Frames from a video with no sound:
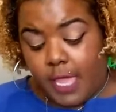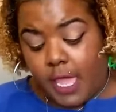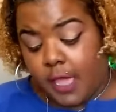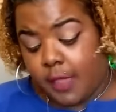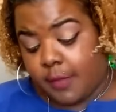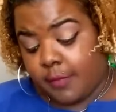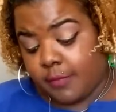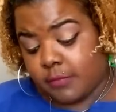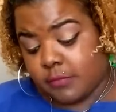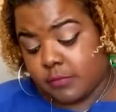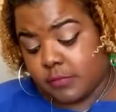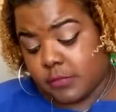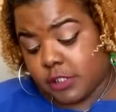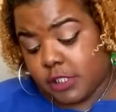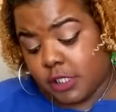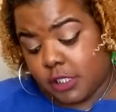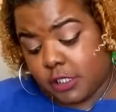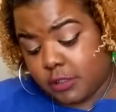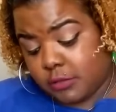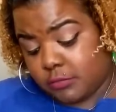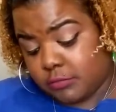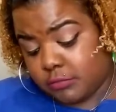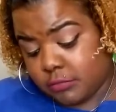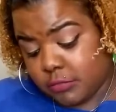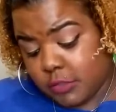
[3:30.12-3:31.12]
yeah,
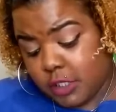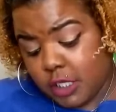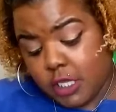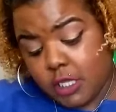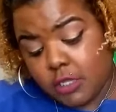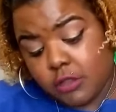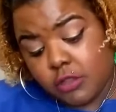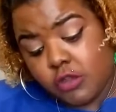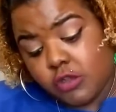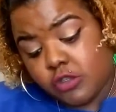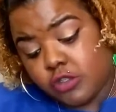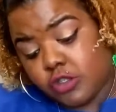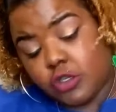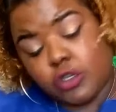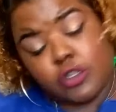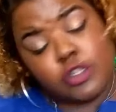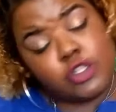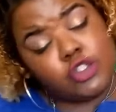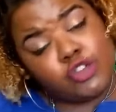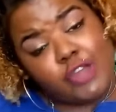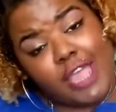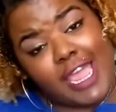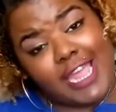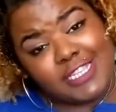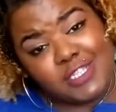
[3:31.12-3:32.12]
so those are
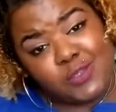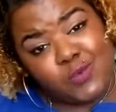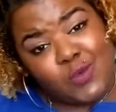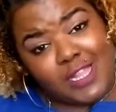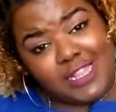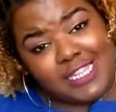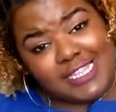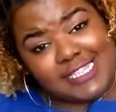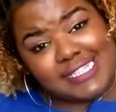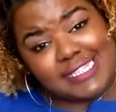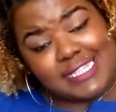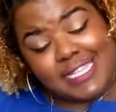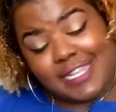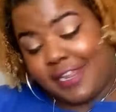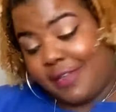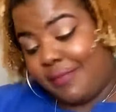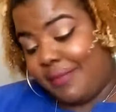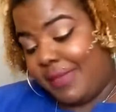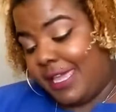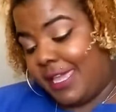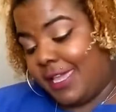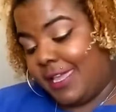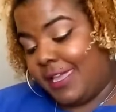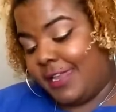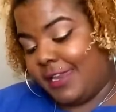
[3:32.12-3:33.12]
the Drax wallets that I
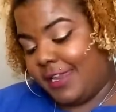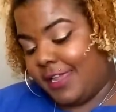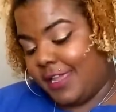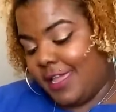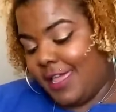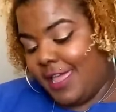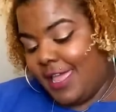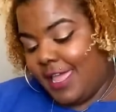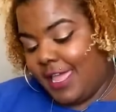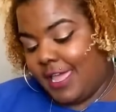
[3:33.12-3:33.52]
made.